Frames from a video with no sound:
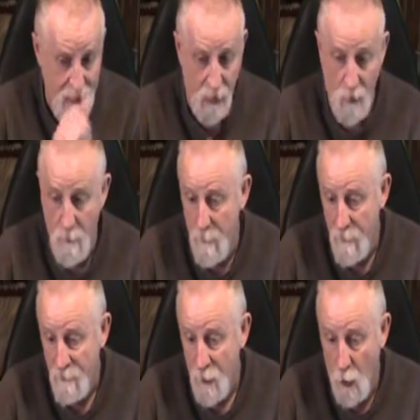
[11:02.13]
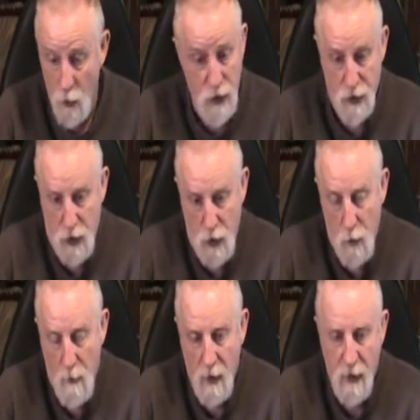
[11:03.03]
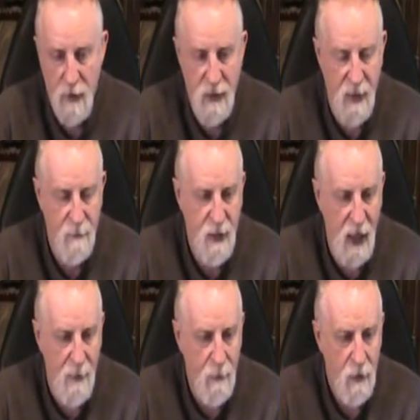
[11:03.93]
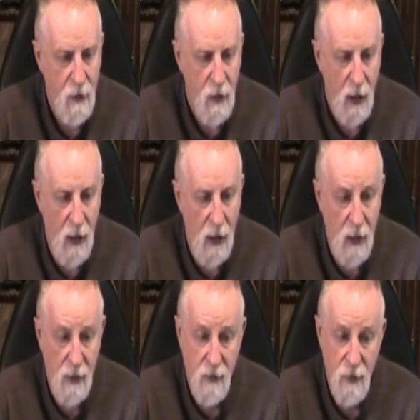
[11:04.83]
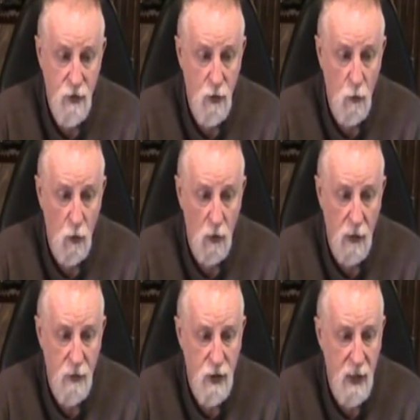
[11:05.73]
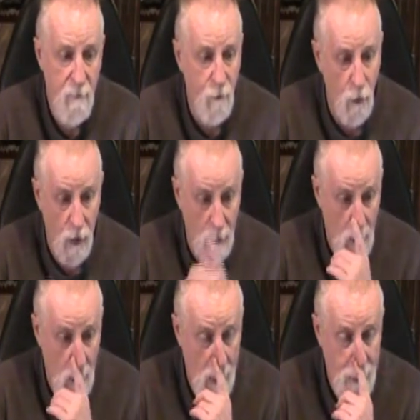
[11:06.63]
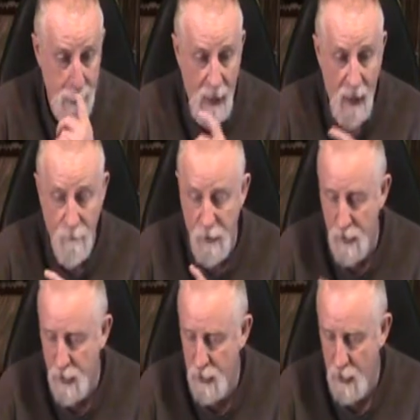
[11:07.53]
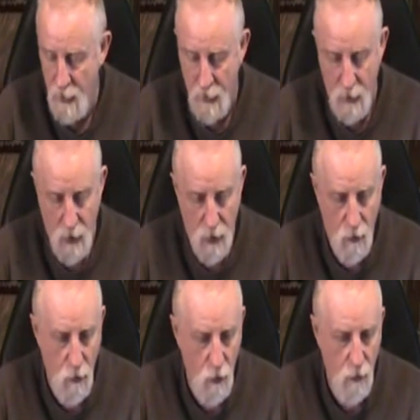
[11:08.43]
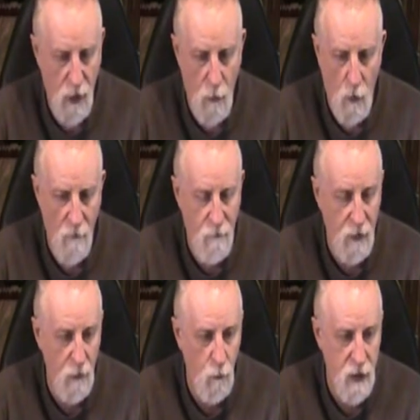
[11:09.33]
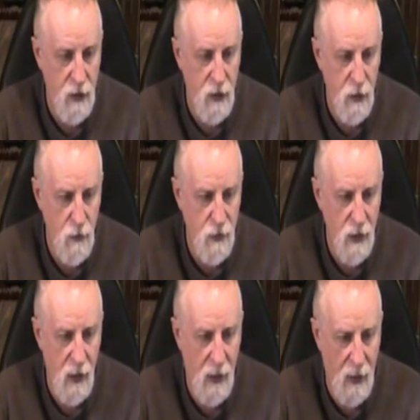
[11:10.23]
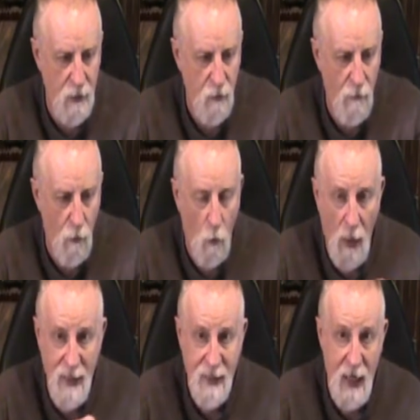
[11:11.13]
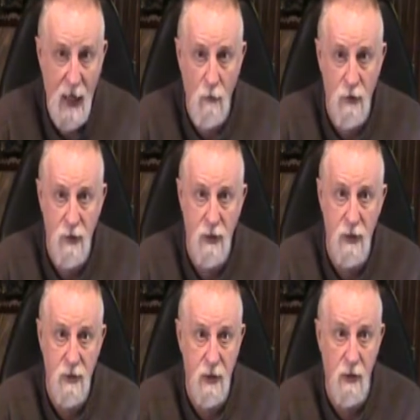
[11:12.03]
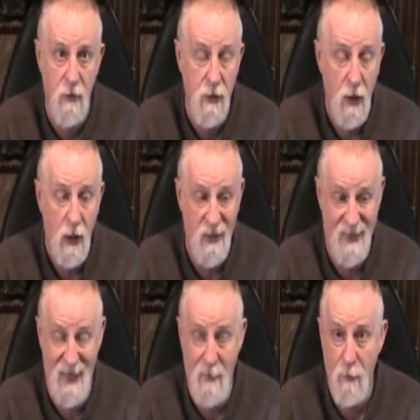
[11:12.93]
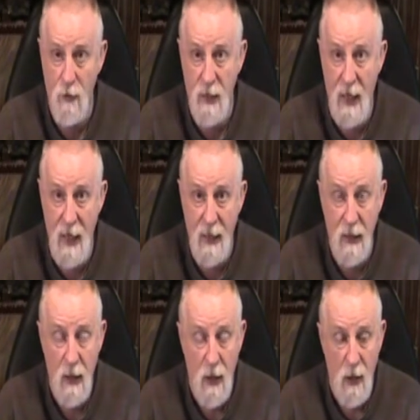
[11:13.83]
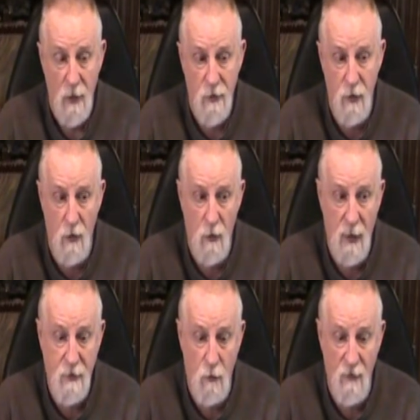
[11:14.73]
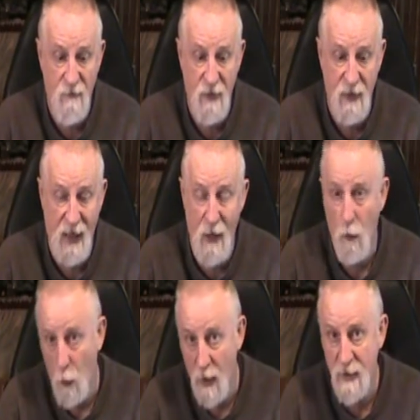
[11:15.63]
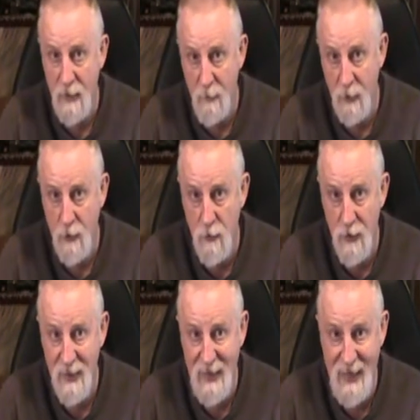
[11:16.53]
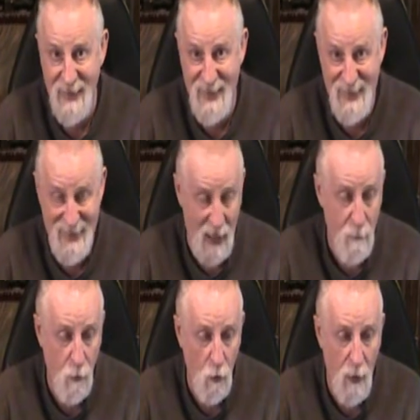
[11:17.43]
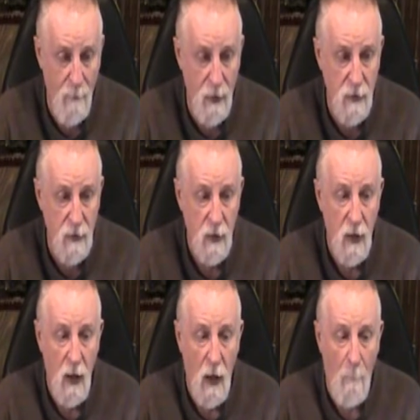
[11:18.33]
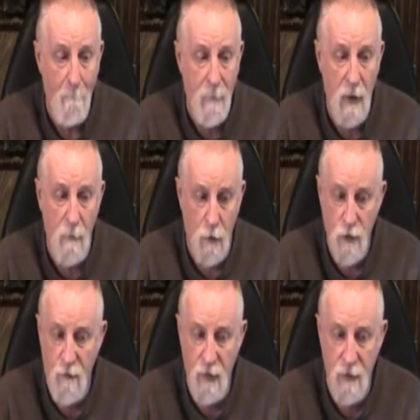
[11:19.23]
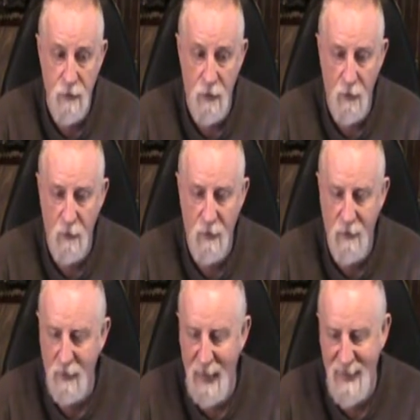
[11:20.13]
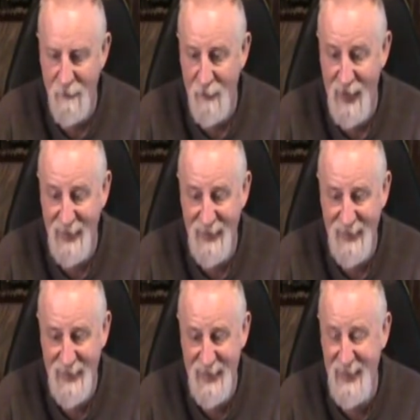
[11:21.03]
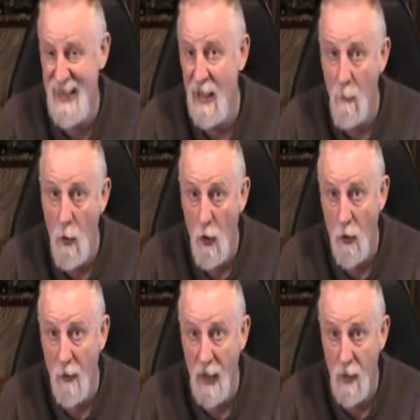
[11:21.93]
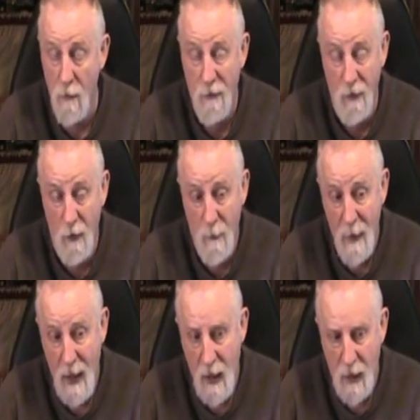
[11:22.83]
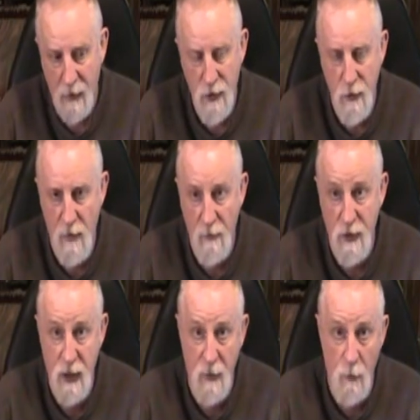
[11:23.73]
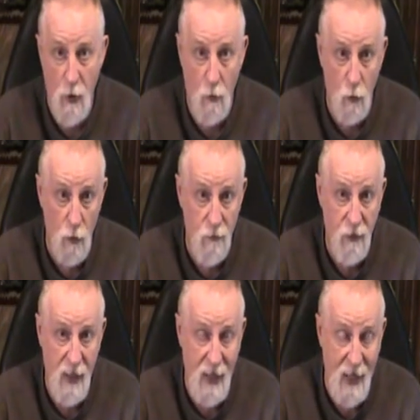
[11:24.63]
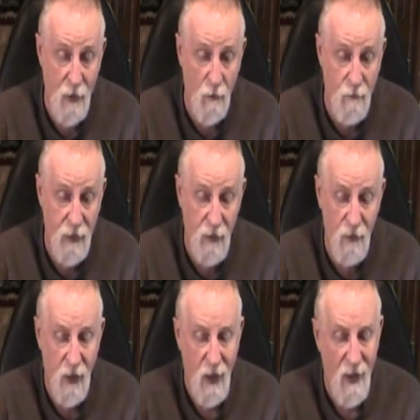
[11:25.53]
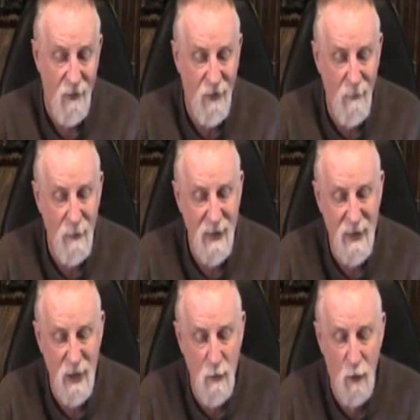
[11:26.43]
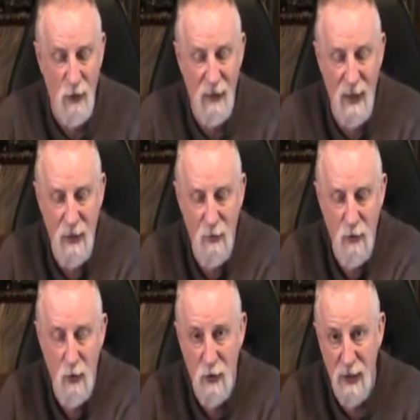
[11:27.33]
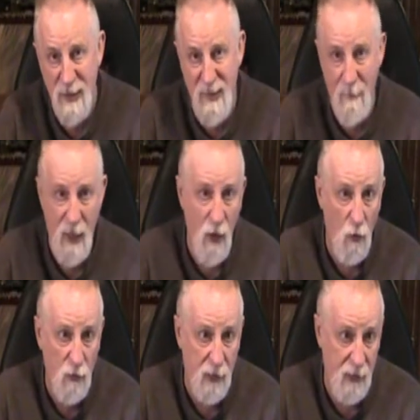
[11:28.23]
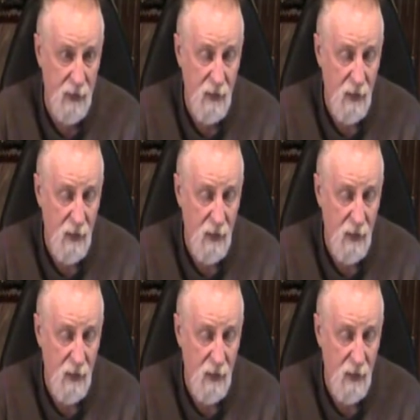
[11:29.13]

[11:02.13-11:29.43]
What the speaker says: there, or just a new bucking, same type, and it should work like a champ for you. Now, I did have this chronoed at one field. We did use it, and I do have a white tag, which is considered a sniper tag. So at the one field, I was able to use this as a sniper weapon, but most fields are classifying this as a DMR now. So unless you have a DMR rule set at your field, some places won't let you use a semi-only